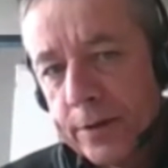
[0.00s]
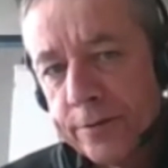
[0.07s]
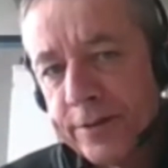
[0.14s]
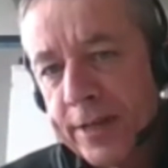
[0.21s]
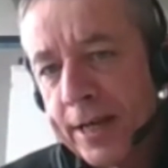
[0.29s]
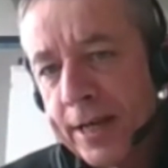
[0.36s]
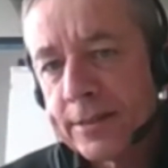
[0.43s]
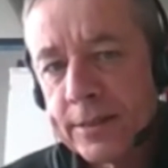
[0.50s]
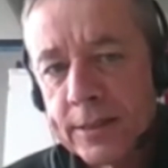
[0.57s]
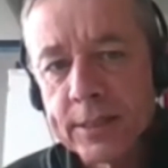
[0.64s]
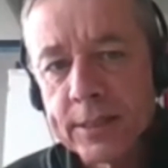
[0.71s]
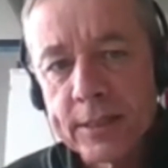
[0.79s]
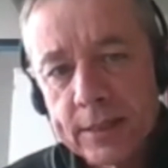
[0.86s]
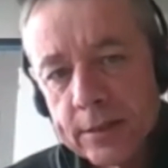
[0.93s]
If that
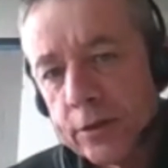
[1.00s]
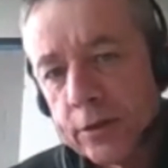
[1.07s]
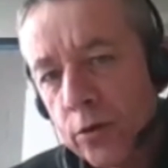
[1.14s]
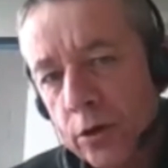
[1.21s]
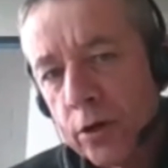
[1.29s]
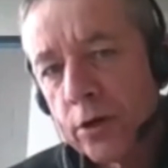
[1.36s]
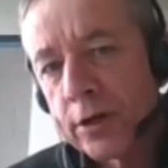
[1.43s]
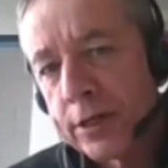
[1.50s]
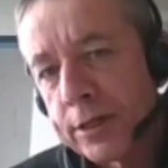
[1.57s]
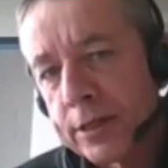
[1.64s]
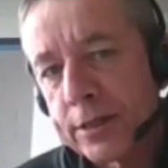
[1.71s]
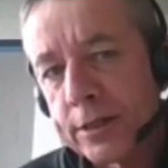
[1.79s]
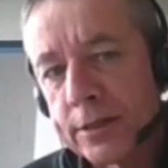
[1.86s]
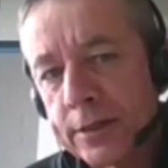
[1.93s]
is no
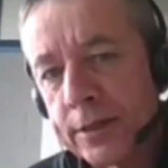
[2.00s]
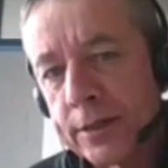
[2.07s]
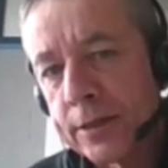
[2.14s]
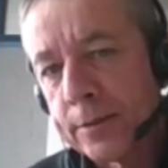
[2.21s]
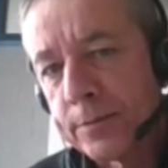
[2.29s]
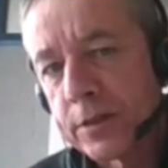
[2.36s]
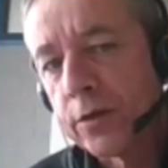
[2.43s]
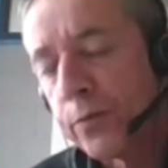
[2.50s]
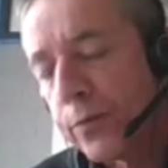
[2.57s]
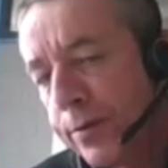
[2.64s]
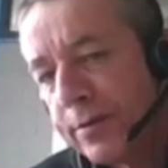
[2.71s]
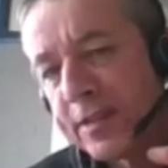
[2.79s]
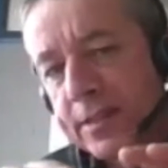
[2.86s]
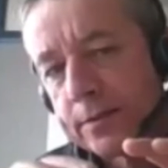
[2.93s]
longer, so
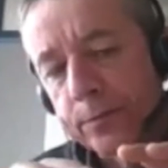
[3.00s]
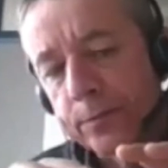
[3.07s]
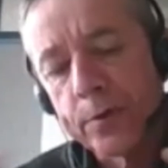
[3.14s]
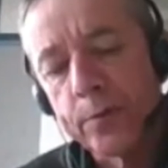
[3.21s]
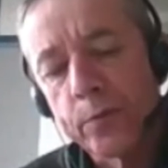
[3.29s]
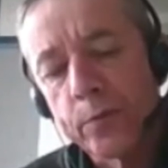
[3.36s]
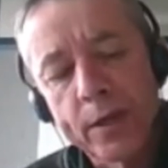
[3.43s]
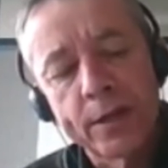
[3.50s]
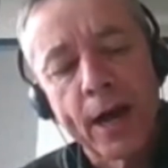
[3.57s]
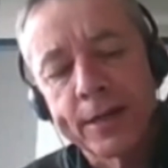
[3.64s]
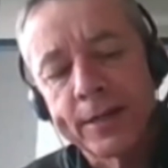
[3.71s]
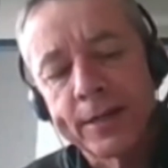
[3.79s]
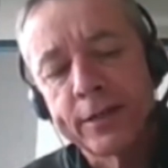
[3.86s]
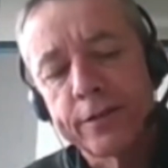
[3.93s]
we
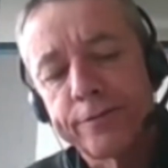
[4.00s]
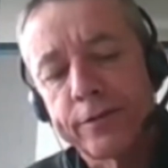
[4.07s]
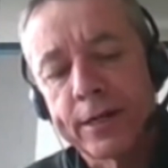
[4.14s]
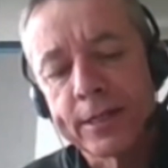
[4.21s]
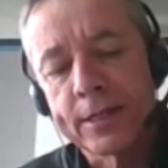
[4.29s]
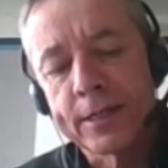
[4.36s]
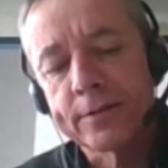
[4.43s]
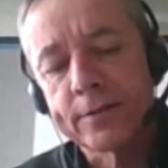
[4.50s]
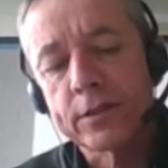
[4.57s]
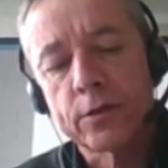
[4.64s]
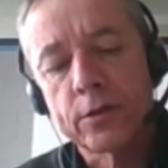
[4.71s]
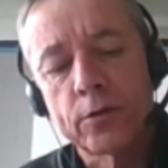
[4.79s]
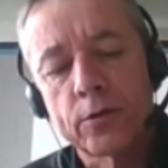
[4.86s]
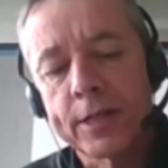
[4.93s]
identified an
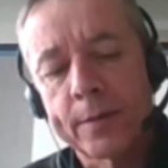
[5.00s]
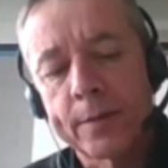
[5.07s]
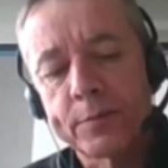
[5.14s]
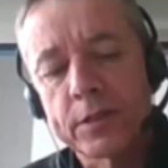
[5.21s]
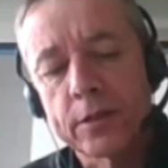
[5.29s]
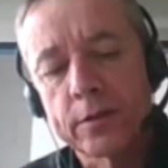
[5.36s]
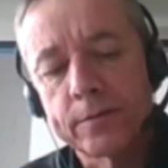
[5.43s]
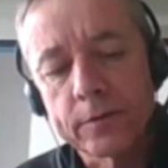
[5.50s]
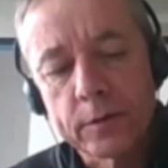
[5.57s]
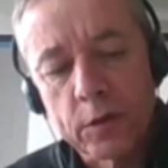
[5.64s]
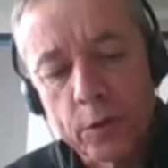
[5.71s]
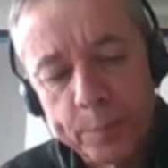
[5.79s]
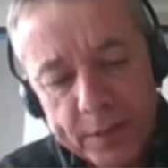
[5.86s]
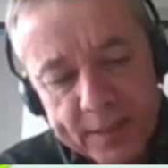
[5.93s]
so-called absolute.
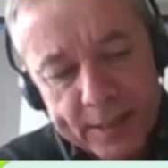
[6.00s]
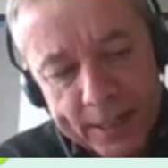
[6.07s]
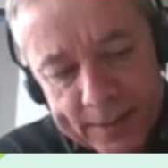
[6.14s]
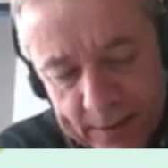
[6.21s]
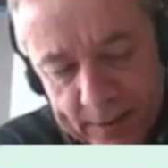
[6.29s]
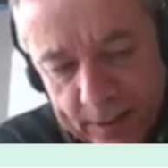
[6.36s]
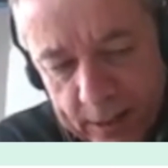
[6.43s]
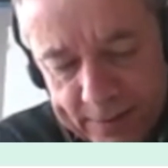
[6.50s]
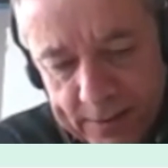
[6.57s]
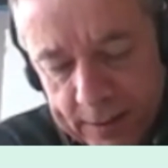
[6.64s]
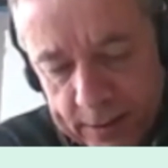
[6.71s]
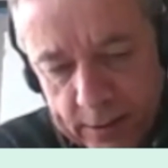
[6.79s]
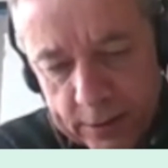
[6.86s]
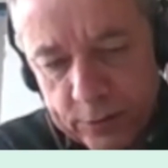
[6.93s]
So besides the
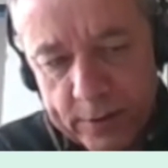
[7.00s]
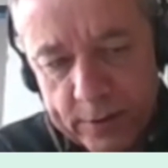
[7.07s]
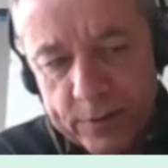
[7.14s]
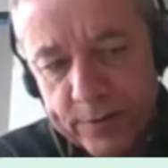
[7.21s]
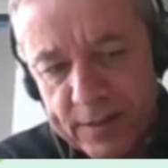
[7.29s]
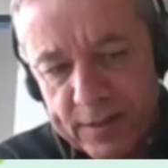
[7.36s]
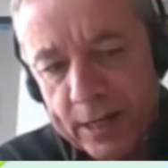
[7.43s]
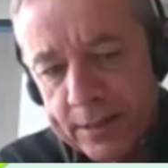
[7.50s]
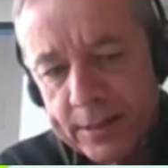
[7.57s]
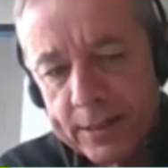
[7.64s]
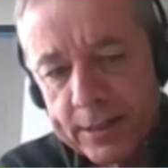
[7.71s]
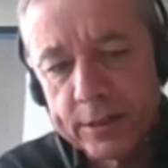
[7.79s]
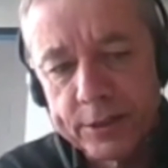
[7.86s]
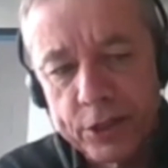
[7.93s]
classical
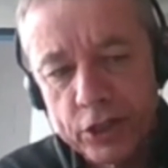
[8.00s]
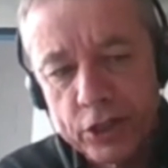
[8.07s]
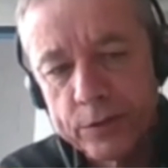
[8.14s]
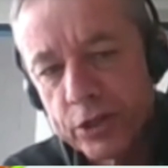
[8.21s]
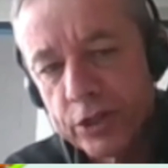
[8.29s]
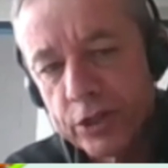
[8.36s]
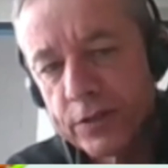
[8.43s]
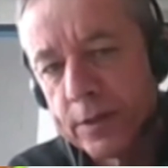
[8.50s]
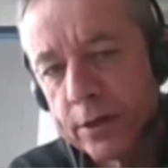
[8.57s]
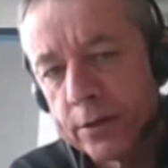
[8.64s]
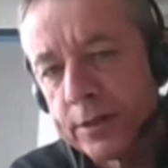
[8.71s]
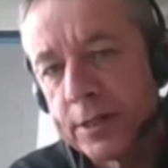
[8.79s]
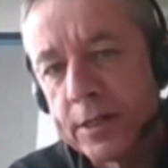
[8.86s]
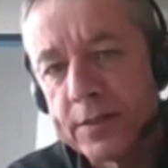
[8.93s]
transversality condition, which is
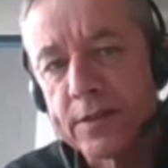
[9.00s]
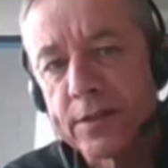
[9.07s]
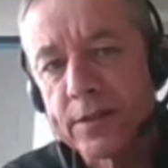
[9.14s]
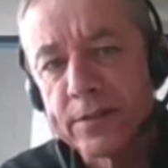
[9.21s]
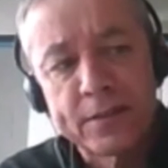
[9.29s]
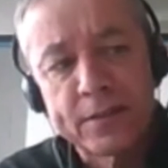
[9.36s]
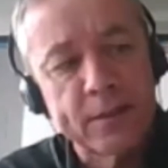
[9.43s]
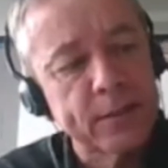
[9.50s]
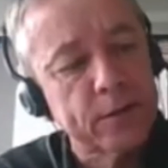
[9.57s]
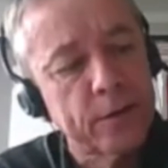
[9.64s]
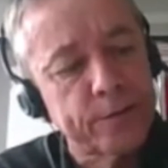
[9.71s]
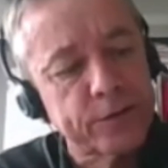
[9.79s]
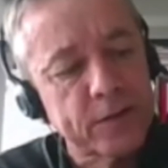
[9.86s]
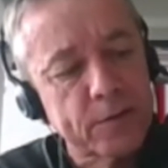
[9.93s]
known in hysteresis
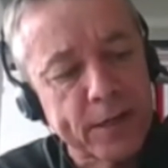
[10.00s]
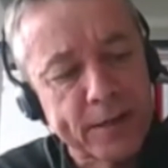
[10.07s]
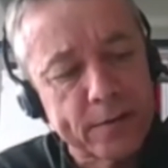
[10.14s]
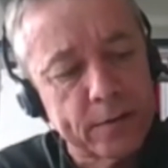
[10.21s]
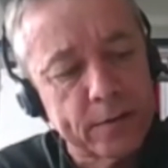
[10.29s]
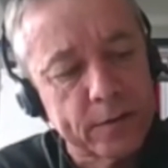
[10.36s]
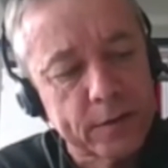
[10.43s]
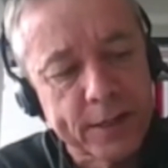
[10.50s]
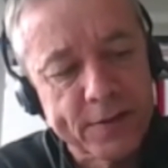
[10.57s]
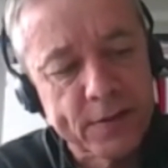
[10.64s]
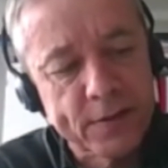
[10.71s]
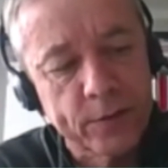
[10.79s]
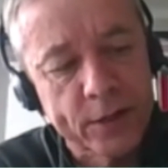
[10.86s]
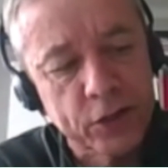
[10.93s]
of
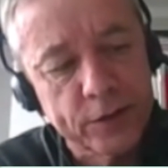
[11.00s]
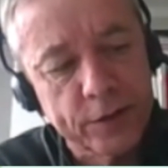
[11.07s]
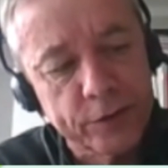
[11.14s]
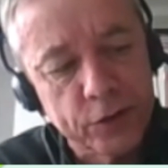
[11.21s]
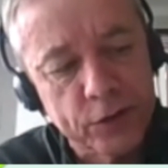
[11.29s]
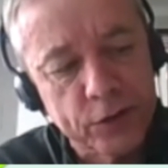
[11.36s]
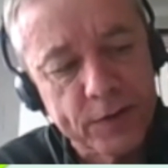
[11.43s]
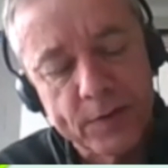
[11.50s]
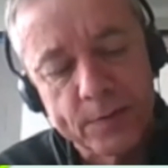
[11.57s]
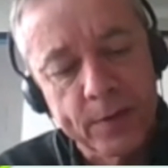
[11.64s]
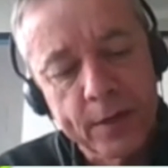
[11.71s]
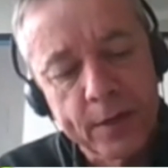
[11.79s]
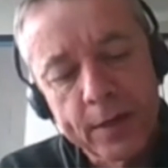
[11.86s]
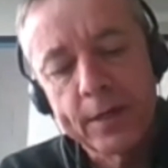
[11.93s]
stochastic reaction diffusion system,